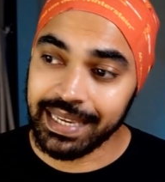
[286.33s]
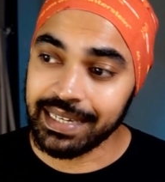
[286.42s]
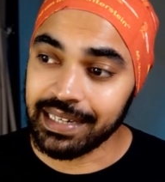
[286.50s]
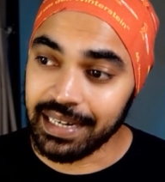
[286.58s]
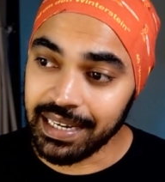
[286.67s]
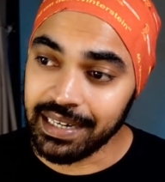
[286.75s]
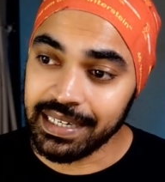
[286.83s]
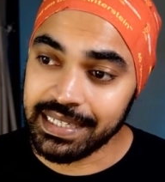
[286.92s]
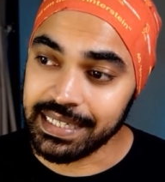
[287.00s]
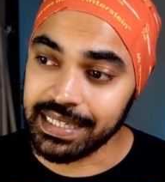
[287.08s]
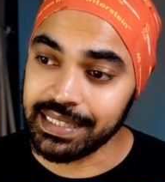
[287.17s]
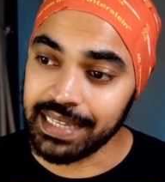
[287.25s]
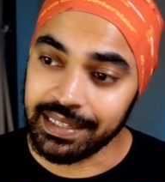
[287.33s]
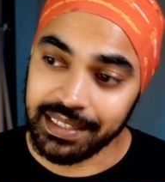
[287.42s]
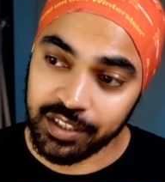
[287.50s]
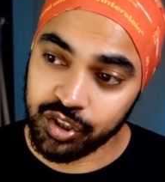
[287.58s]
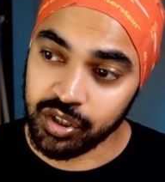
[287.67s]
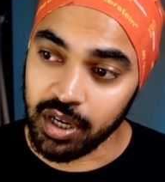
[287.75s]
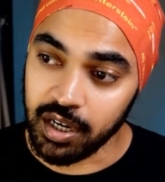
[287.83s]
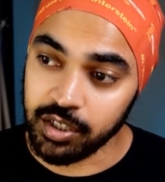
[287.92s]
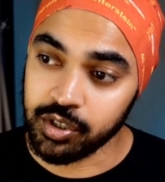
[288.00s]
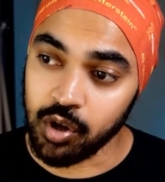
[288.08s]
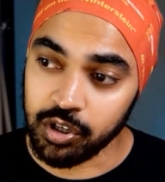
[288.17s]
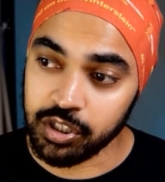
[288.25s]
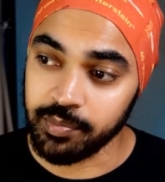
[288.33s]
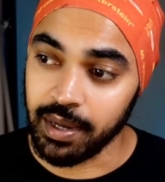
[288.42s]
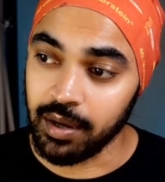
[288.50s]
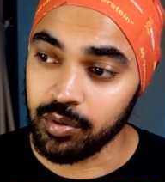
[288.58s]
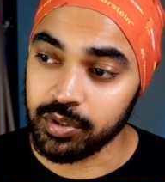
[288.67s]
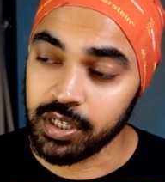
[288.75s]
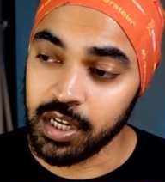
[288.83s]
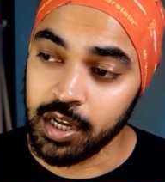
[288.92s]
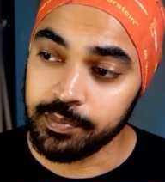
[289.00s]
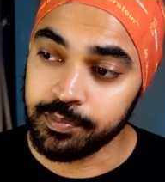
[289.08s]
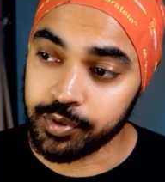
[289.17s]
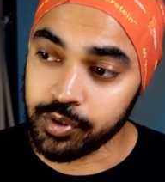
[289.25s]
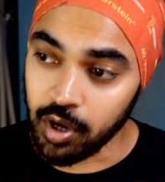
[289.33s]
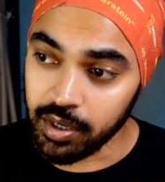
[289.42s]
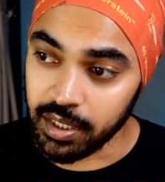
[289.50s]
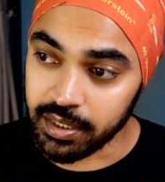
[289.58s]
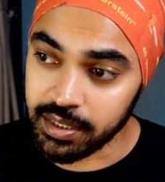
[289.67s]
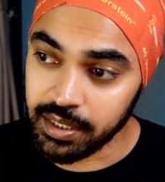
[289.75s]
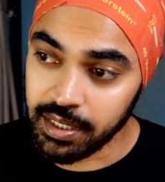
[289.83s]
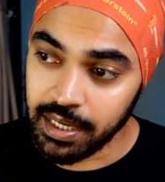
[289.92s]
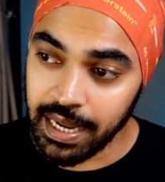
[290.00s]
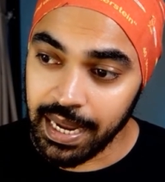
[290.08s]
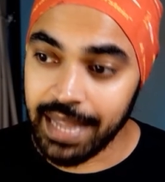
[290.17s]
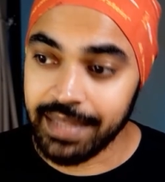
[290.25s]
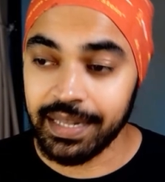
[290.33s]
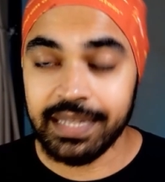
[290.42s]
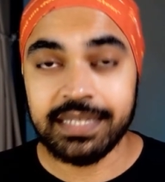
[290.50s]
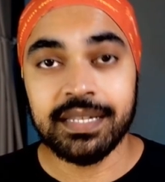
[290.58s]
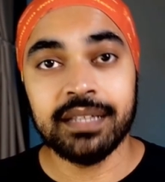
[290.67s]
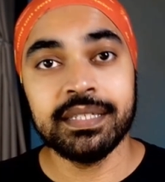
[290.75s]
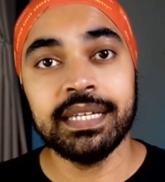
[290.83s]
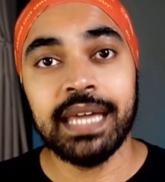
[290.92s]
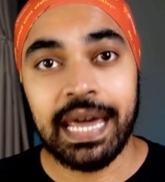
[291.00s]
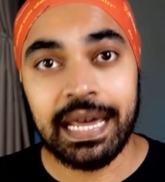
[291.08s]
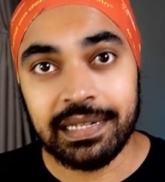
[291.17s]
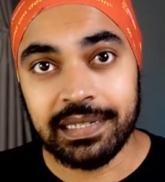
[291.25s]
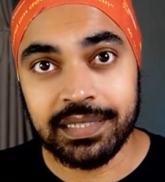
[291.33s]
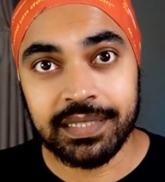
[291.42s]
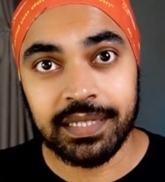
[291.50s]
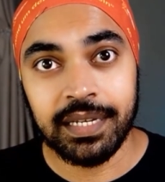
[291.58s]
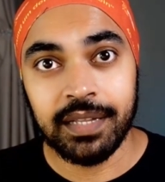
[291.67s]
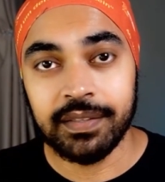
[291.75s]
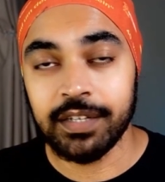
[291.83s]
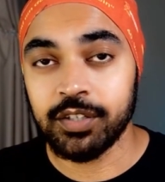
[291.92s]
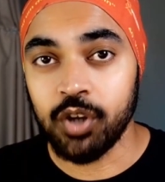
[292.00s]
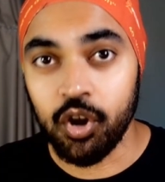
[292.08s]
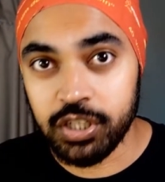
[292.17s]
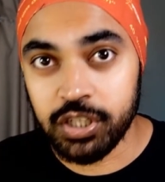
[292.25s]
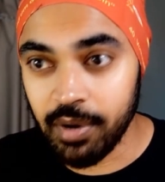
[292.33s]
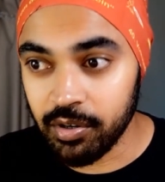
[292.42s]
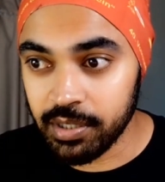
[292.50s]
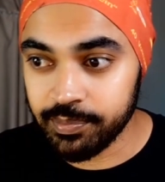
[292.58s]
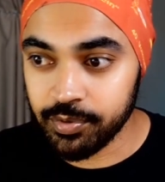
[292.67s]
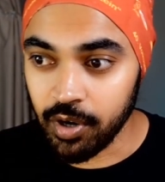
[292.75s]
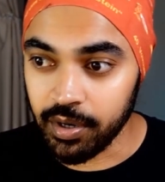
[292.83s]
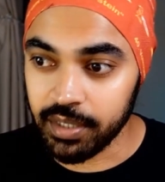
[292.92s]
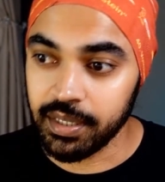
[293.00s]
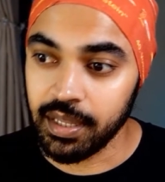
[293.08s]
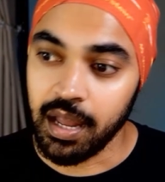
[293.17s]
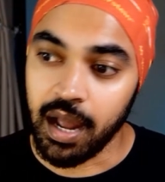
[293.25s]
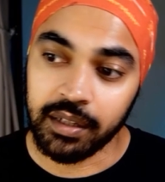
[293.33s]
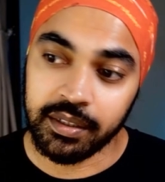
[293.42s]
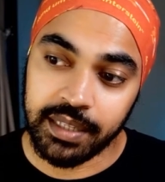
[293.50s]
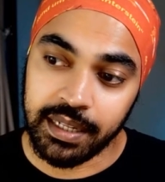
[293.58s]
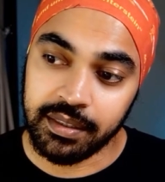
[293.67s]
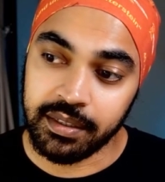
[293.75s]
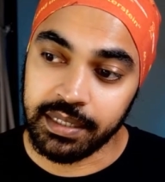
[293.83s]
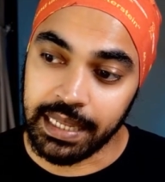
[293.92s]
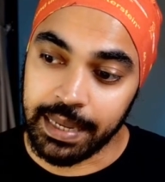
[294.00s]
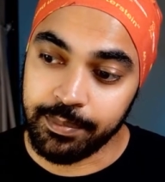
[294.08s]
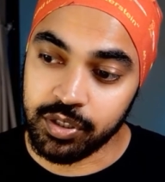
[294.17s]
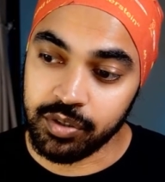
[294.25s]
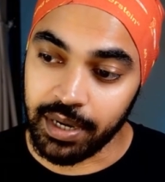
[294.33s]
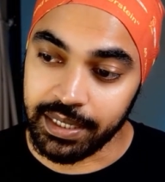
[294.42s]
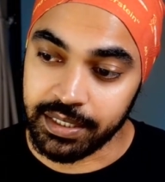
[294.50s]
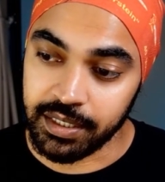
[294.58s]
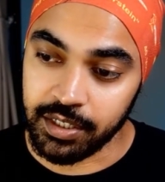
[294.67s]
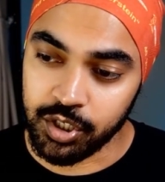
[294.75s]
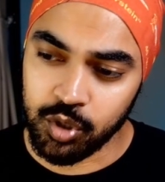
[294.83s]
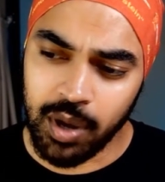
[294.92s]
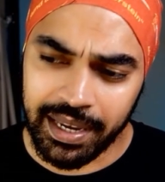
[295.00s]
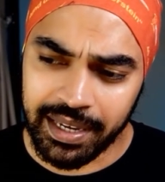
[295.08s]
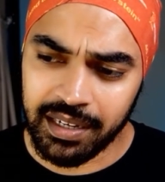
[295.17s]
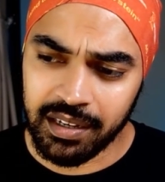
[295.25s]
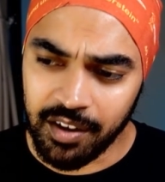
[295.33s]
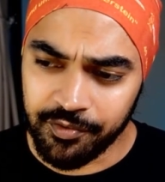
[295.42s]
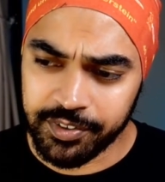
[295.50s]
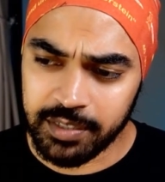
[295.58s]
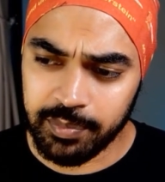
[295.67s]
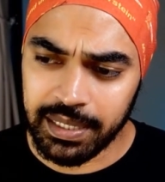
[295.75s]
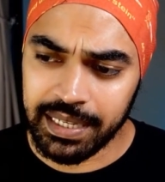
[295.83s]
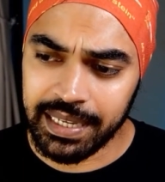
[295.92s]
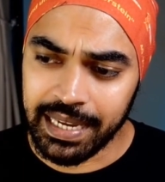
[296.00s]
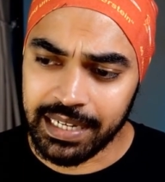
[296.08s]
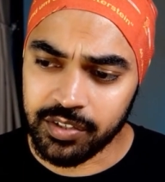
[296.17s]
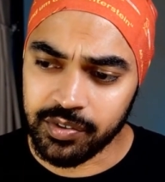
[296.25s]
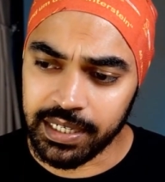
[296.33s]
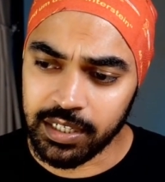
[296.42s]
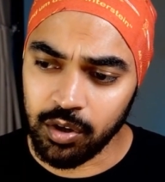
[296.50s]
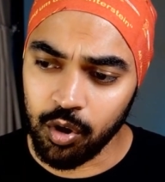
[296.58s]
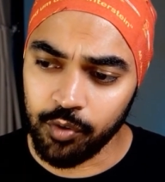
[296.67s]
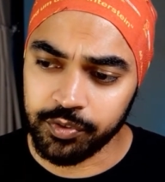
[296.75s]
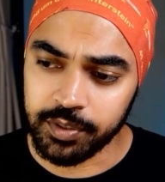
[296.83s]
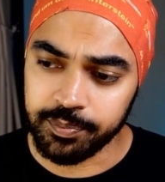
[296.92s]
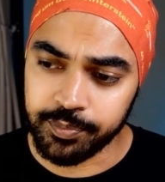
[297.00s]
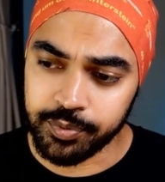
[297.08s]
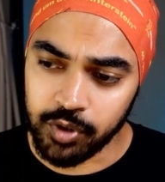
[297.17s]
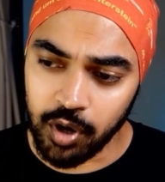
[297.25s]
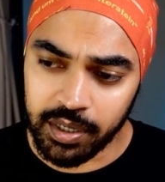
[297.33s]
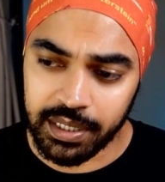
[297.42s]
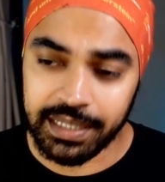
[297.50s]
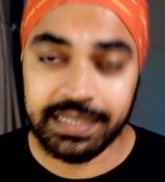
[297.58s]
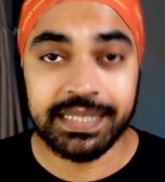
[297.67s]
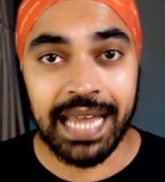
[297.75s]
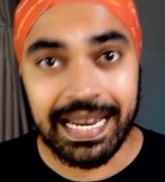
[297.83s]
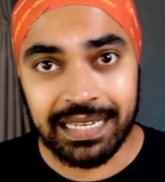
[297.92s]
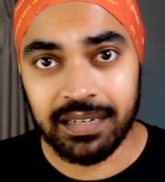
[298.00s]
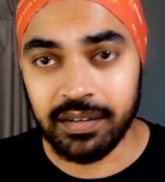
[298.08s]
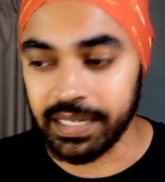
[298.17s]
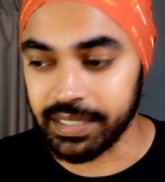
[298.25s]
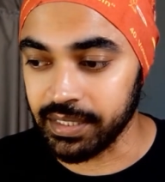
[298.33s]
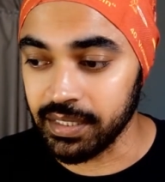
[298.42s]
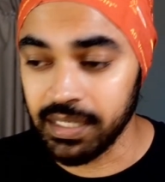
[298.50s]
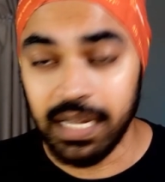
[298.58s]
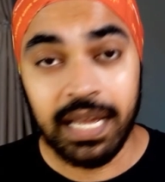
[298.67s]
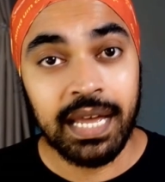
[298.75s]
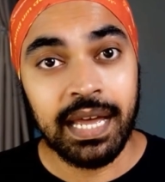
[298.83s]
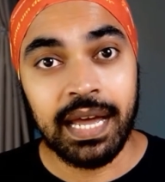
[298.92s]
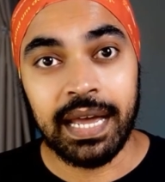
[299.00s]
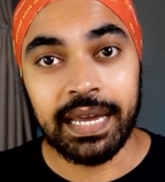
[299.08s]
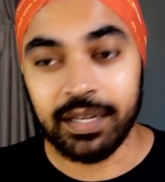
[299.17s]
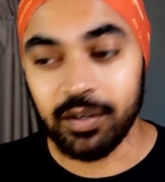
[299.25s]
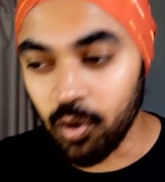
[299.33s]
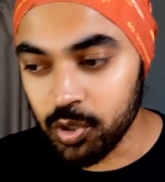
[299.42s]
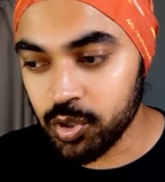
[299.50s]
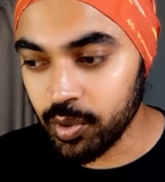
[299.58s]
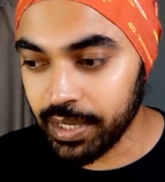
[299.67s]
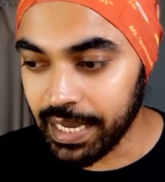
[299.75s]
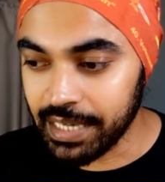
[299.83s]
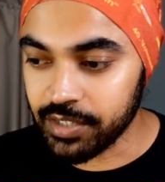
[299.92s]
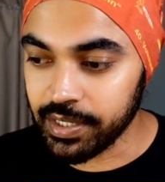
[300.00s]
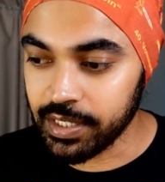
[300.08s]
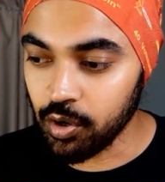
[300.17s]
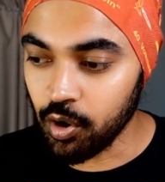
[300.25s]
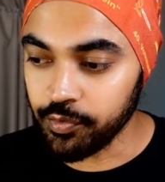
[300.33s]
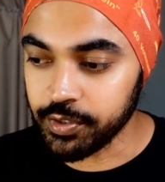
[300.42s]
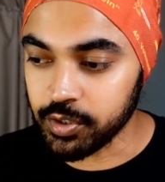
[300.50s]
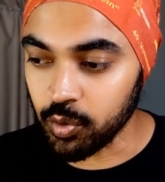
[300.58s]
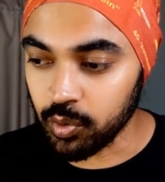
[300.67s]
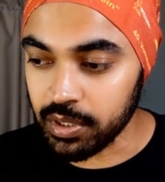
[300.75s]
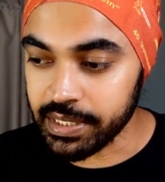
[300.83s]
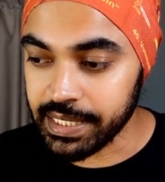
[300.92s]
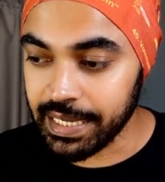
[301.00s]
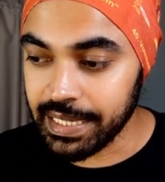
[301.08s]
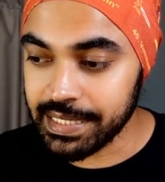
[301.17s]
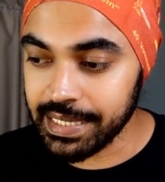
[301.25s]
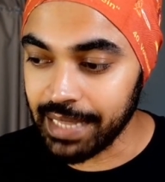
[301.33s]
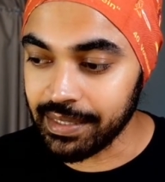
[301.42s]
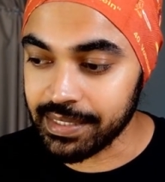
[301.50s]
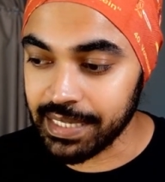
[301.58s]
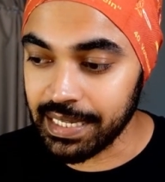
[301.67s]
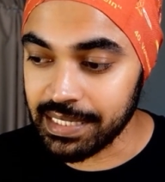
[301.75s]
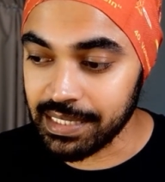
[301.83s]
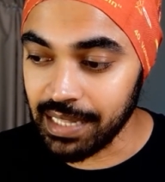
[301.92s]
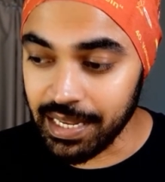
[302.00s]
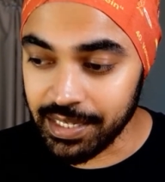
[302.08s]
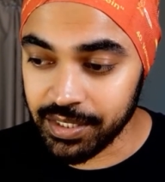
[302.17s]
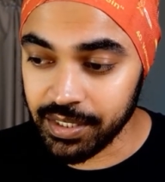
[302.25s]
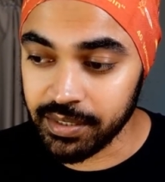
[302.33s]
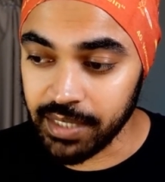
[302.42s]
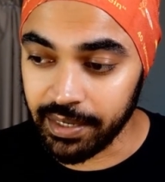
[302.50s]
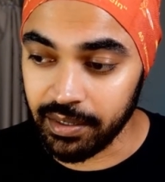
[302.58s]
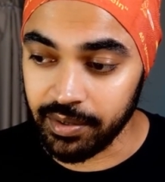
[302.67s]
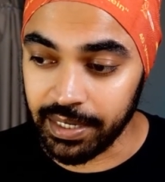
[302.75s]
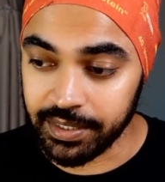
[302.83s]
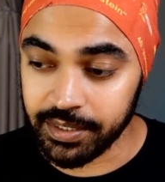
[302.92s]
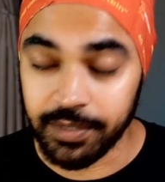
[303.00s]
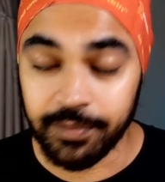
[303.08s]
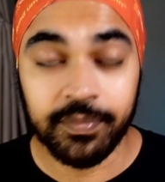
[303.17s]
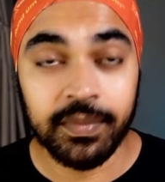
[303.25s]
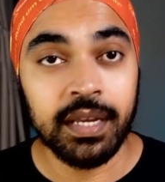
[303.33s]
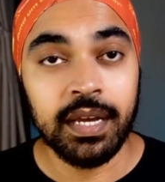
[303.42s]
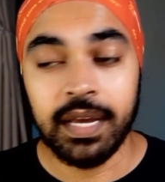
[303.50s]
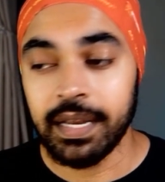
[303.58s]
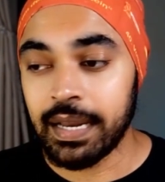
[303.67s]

clearly see that this chart talks about product and there is nothing else that talks about the product other than the names right here. So I can comfortably get rid of the product title right here. I can also get rid of the total sales and the sales last year title right here. Now,